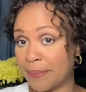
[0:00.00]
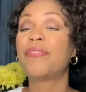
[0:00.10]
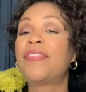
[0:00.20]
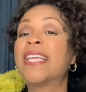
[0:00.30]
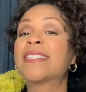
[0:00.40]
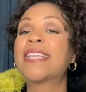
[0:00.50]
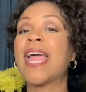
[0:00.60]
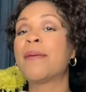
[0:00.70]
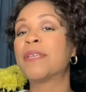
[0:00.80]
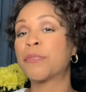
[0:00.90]
This
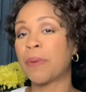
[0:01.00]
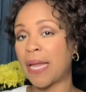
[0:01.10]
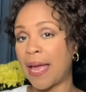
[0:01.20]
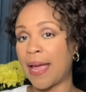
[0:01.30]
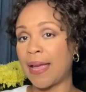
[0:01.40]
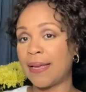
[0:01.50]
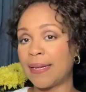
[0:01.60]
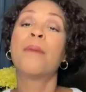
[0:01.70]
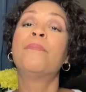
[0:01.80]
game is played